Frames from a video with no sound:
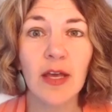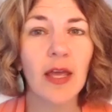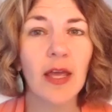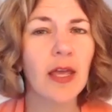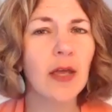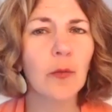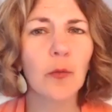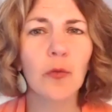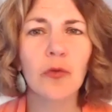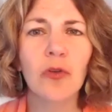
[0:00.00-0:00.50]

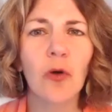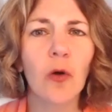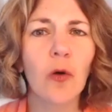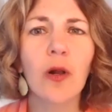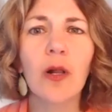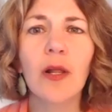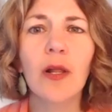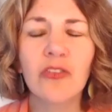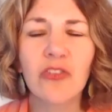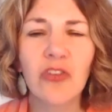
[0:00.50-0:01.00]
it will
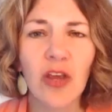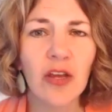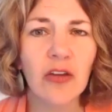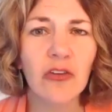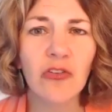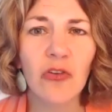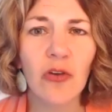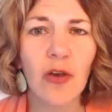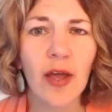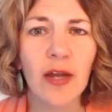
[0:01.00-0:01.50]
totally change
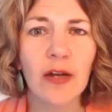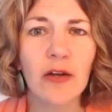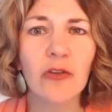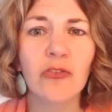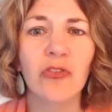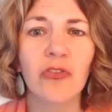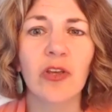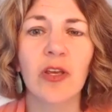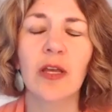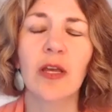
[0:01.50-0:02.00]
your
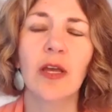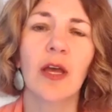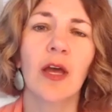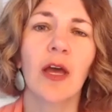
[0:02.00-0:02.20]
energy.